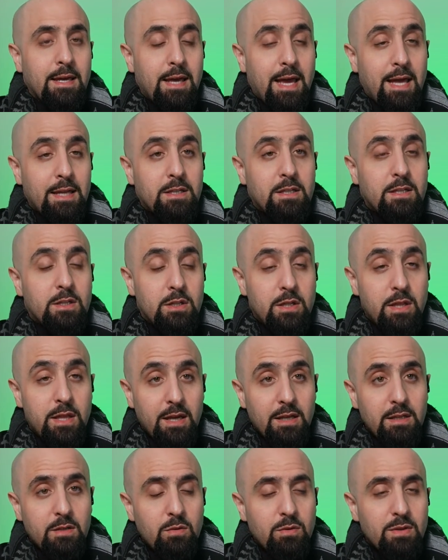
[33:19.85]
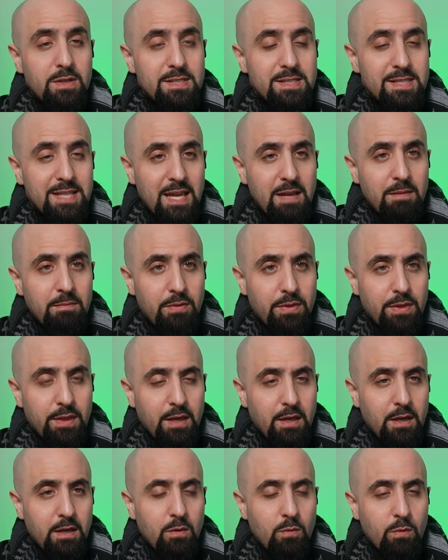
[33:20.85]
And they do the same
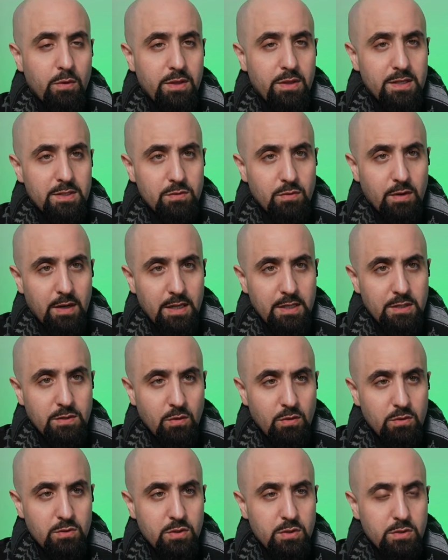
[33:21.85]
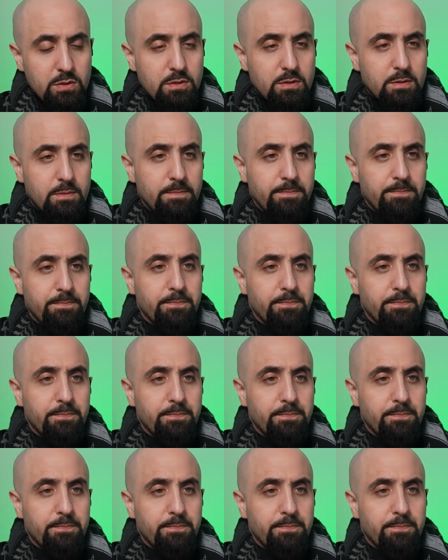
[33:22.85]
thing with Israeli soldiers.